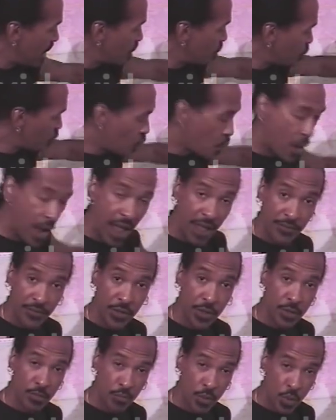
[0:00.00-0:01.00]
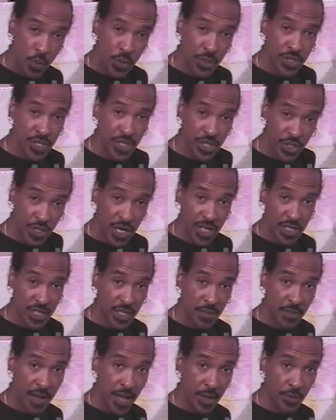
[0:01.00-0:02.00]
to go after the Moors and chase
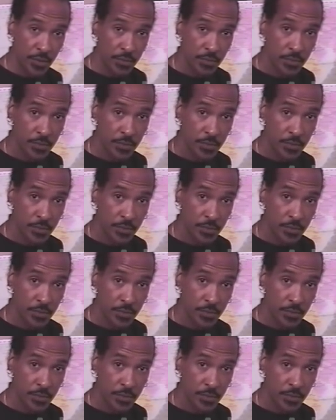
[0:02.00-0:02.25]
them out.